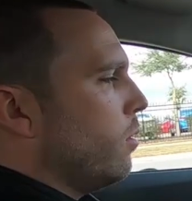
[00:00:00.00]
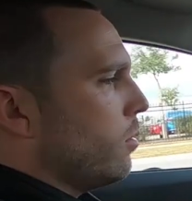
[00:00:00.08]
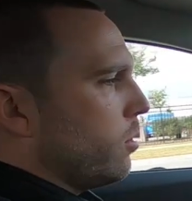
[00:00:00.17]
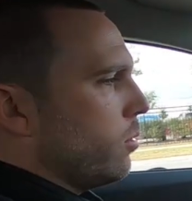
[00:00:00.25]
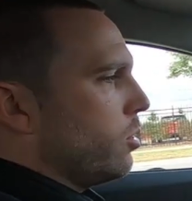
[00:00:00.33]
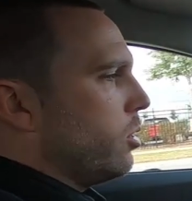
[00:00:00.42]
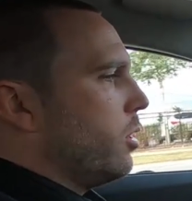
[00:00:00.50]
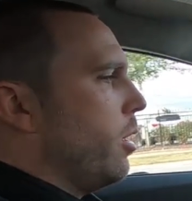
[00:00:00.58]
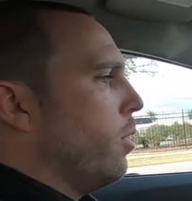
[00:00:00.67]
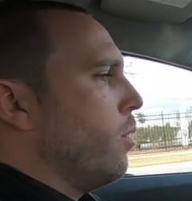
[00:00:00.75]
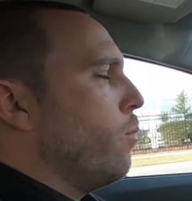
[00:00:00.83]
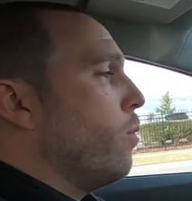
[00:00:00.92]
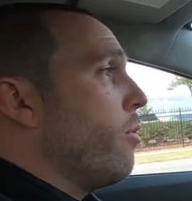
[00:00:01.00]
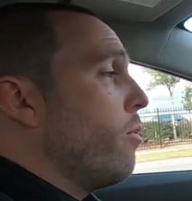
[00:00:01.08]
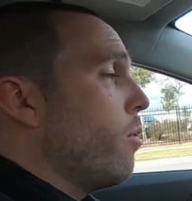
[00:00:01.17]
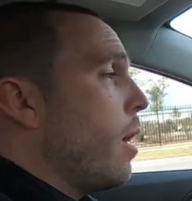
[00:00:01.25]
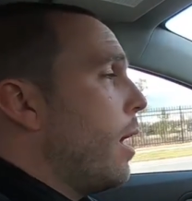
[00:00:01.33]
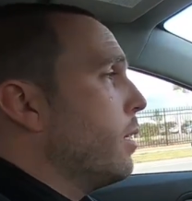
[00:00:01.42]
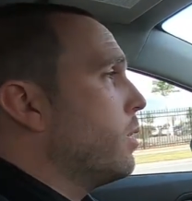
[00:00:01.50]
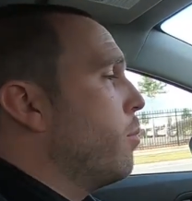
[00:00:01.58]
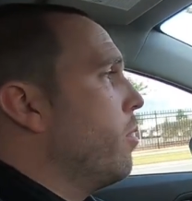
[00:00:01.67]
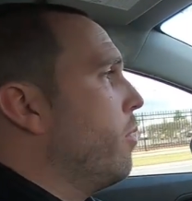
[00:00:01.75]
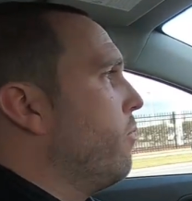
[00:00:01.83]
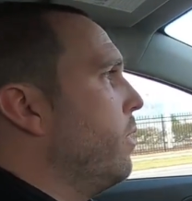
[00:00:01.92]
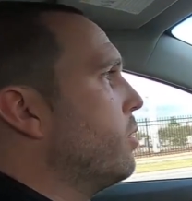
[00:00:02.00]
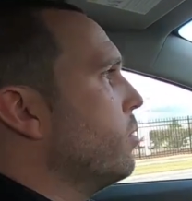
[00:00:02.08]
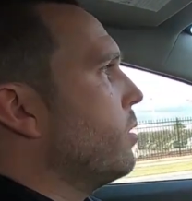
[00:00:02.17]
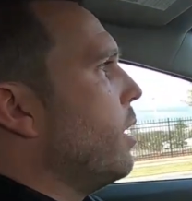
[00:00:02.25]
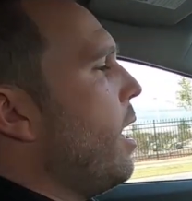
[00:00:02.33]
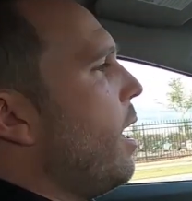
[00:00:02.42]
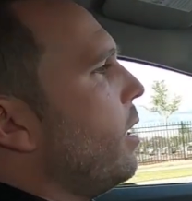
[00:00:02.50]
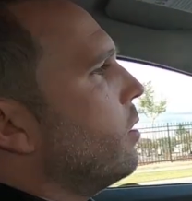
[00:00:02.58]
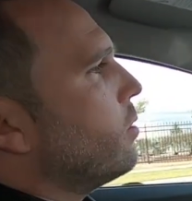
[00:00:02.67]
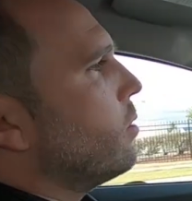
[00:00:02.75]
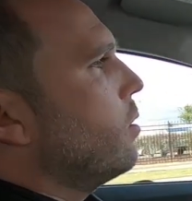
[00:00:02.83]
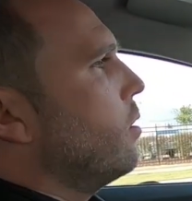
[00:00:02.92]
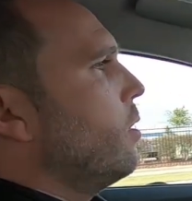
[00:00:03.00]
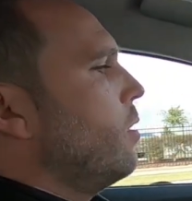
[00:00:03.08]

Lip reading: Also share with you guys some of the features it has.